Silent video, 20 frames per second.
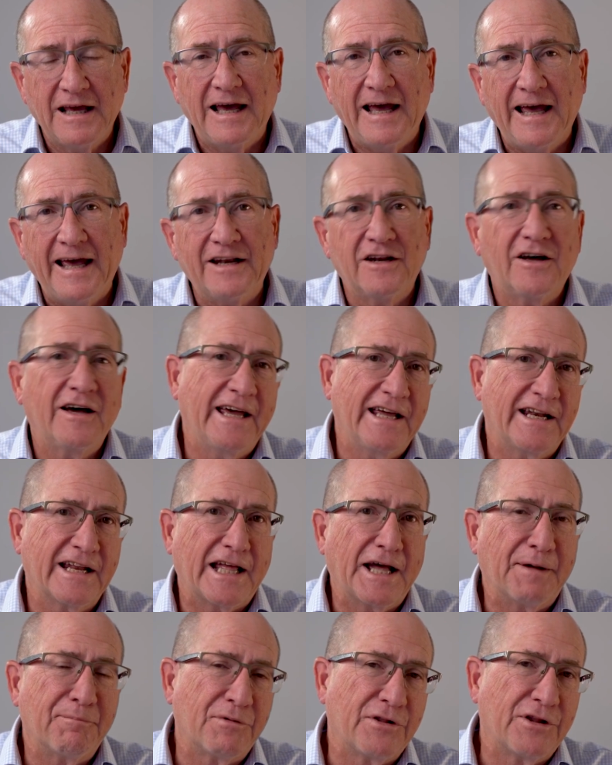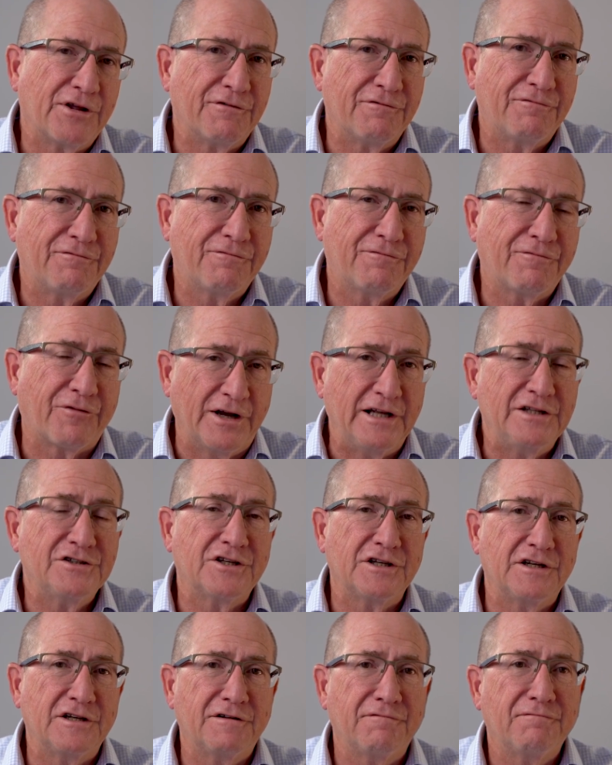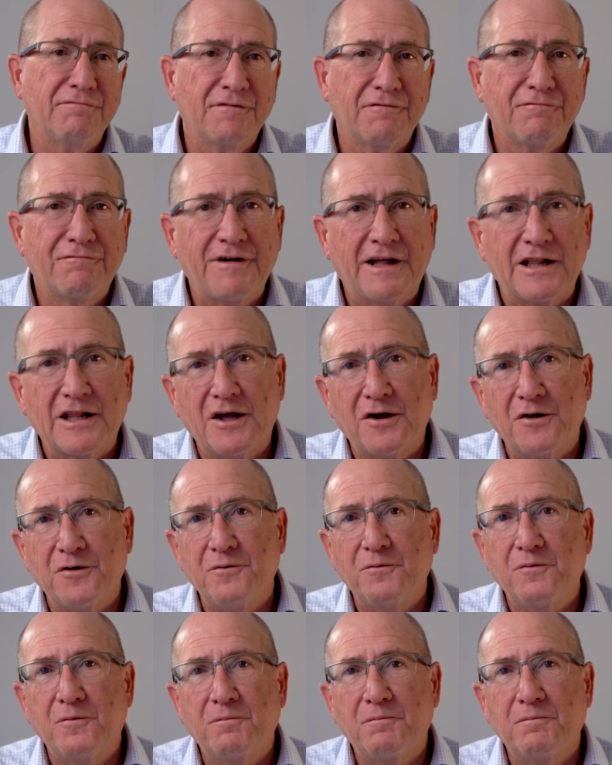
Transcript: And I had a couple of friends and fellow